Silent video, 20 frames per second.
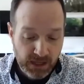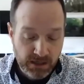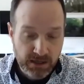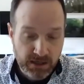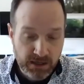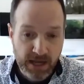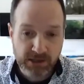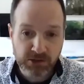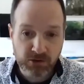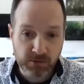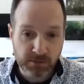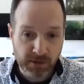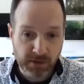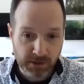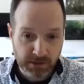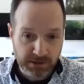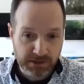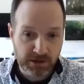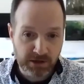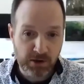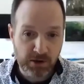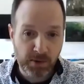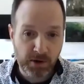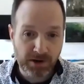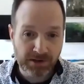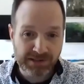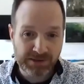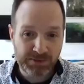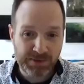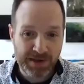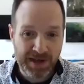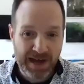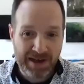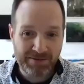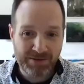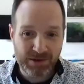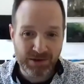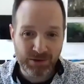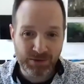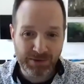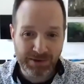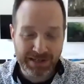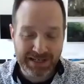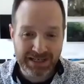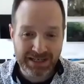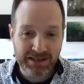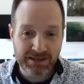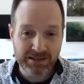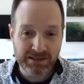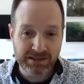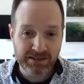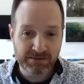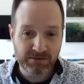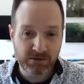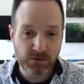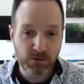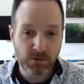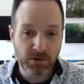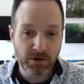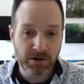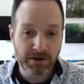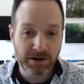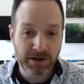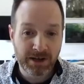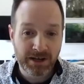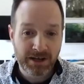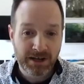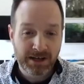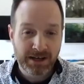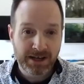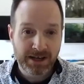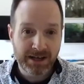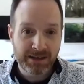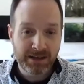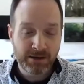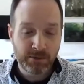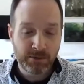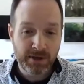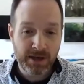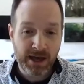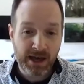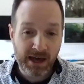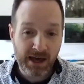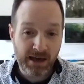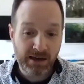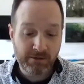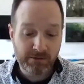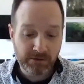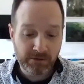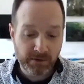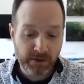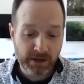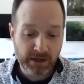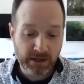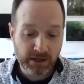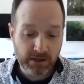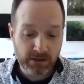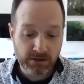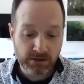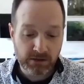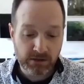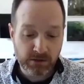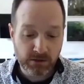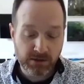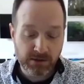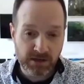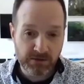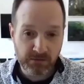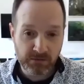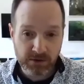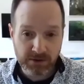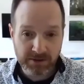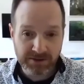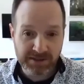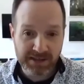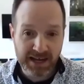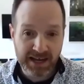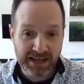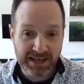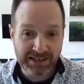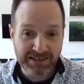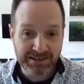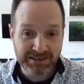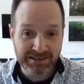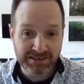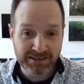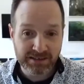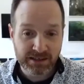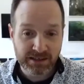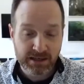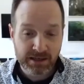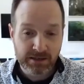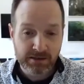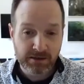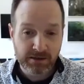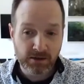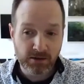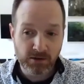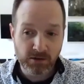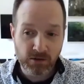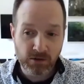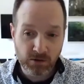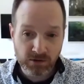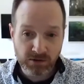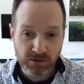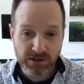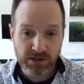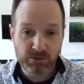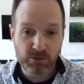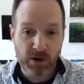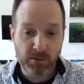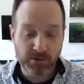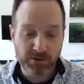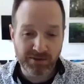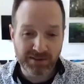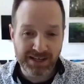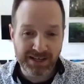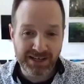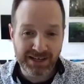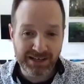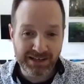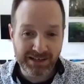national military parks that we have that are related to the Civil War, and that we have like 2 different sides that are usually represented.